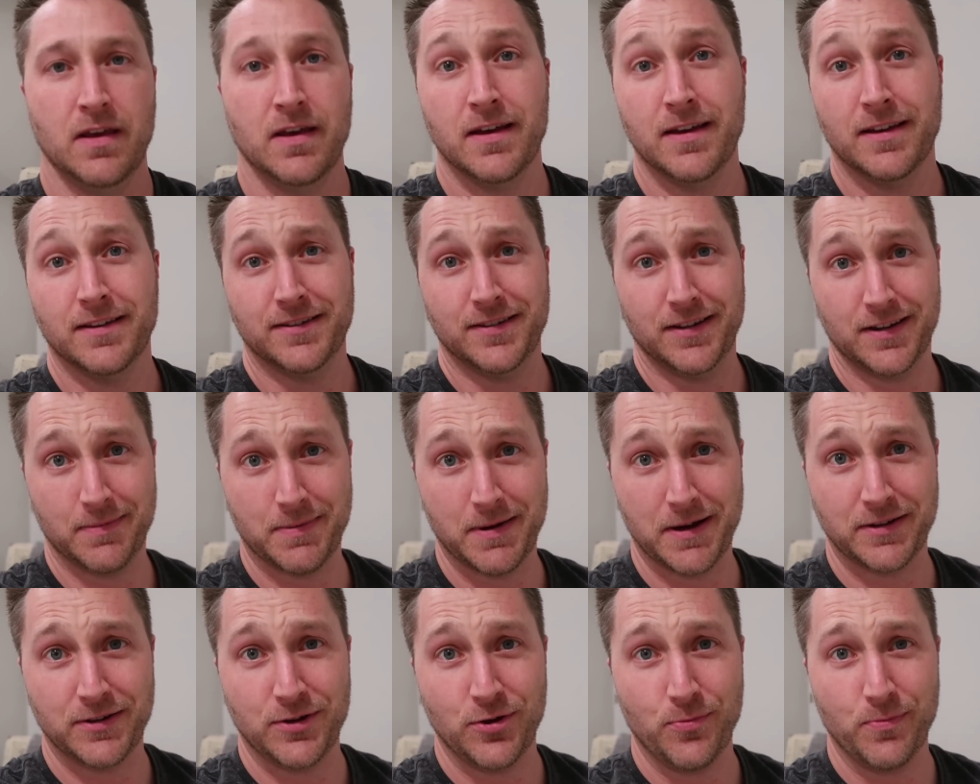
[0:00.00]
It took
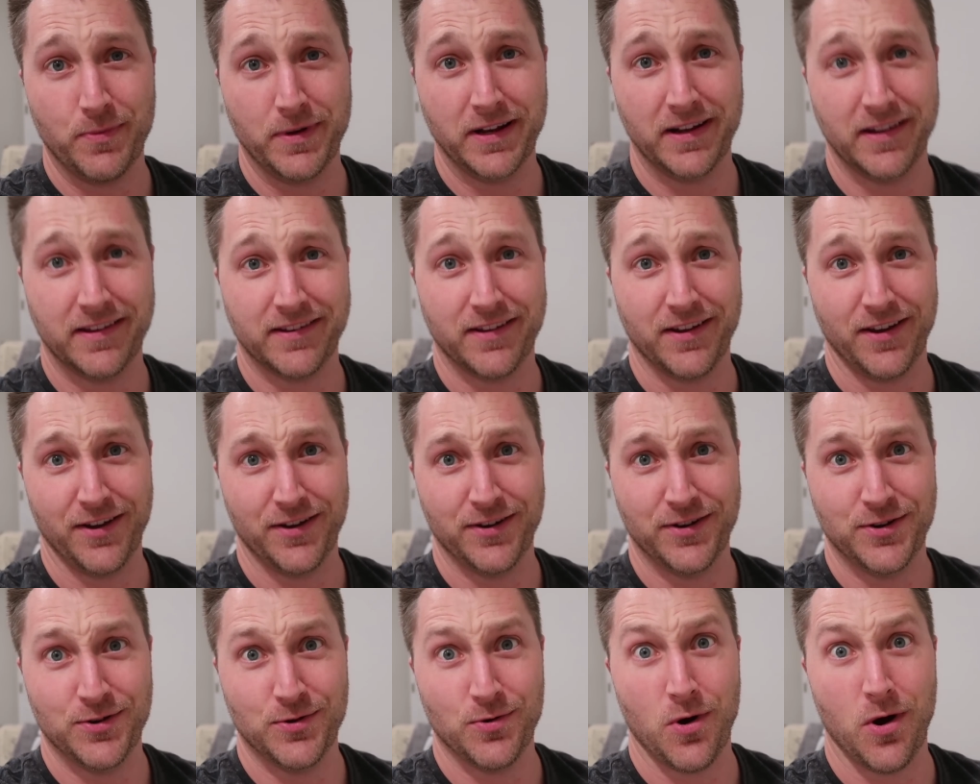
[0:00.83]
about two minutes to
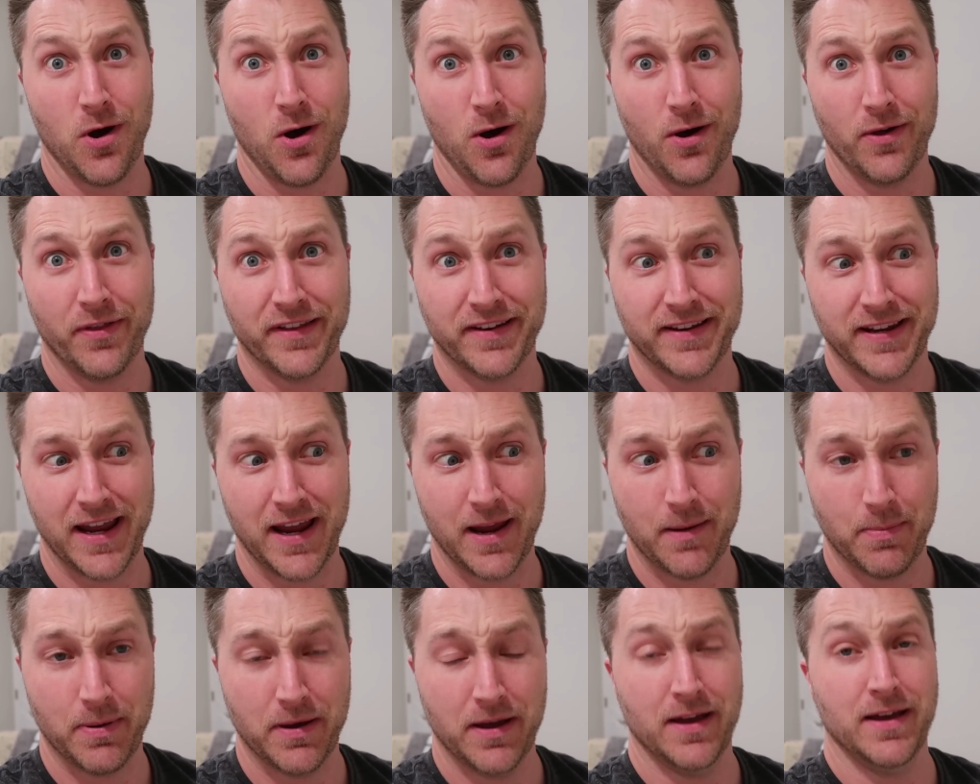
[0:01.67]
undo all the
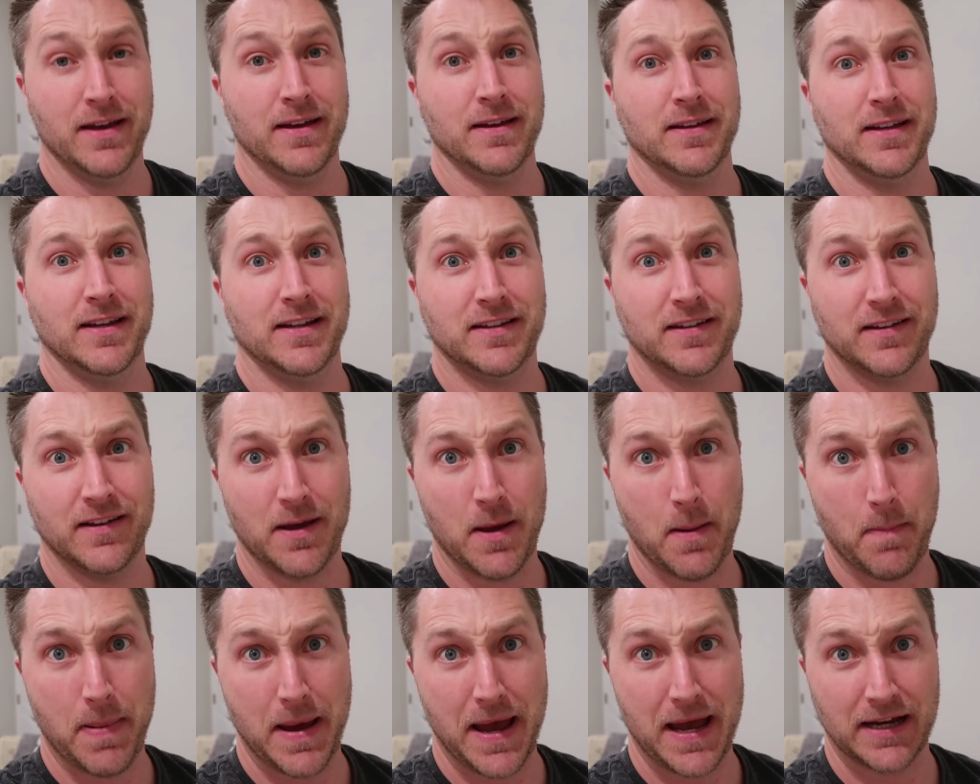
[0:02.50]
tape. It's
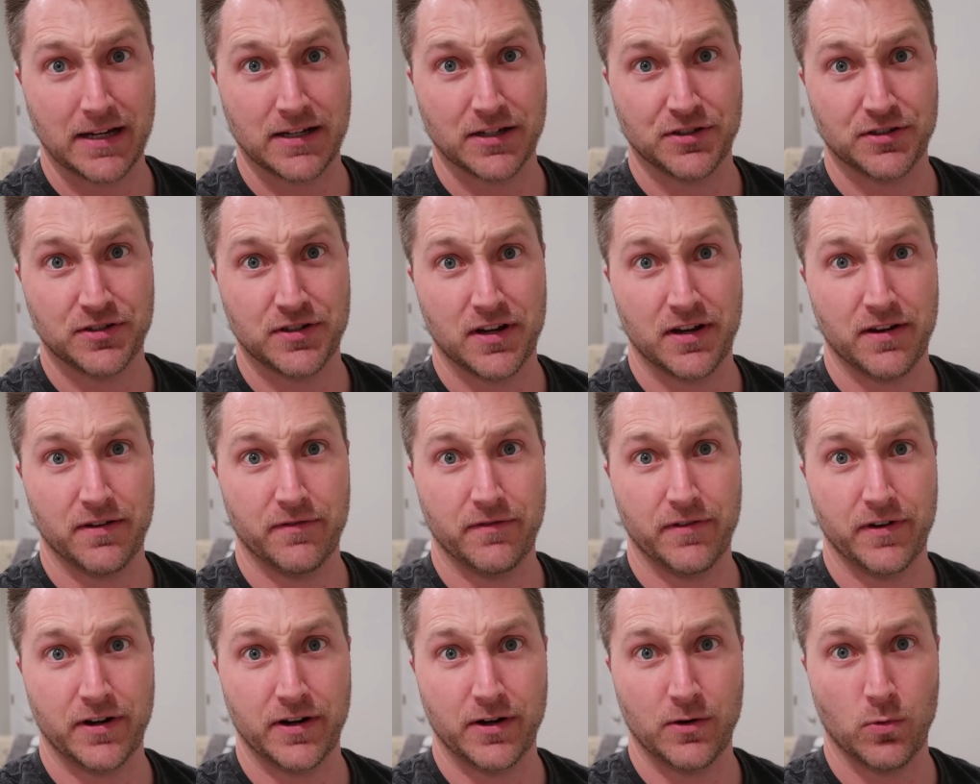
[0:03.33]
packaged
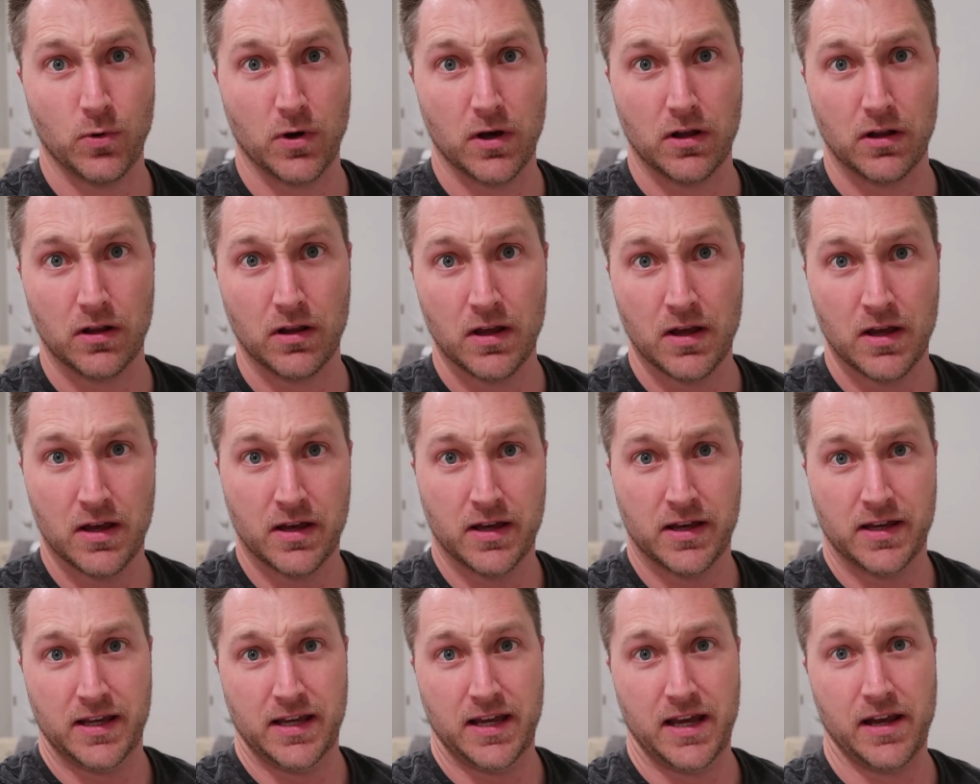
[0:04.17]
very well
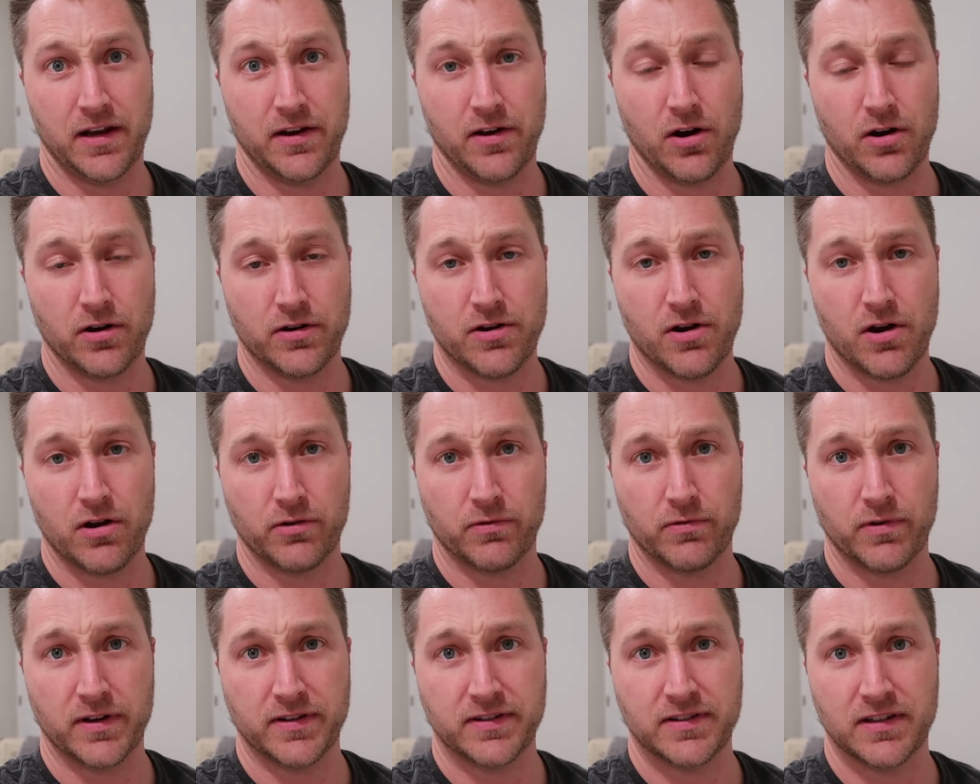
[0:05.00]
and our
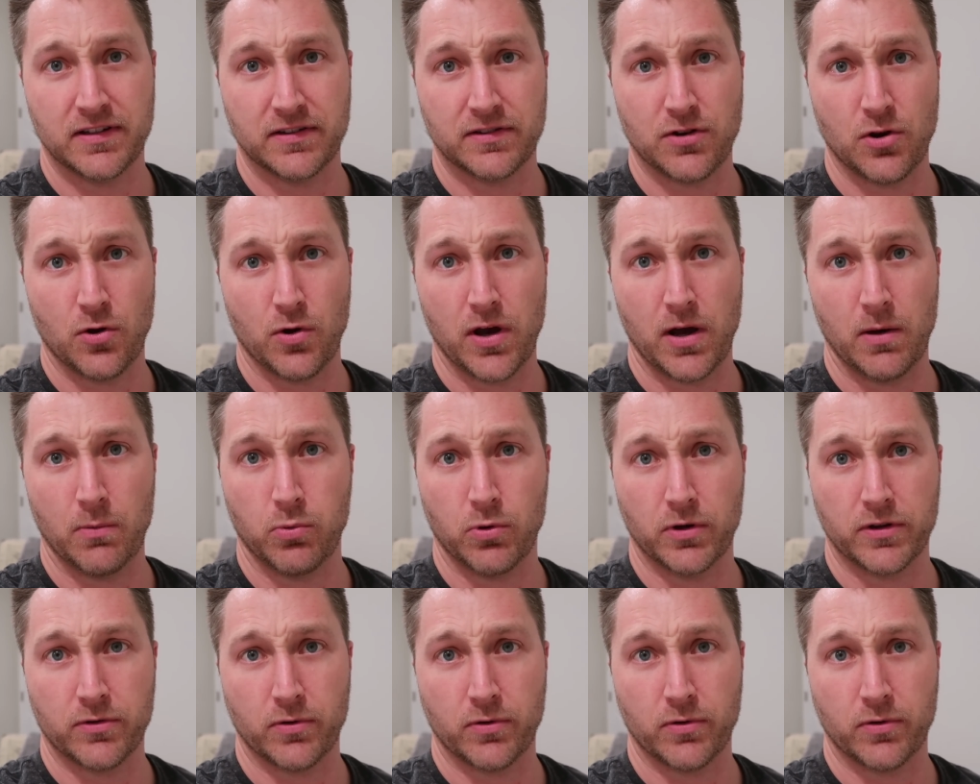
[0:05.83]
dog Rusty is no help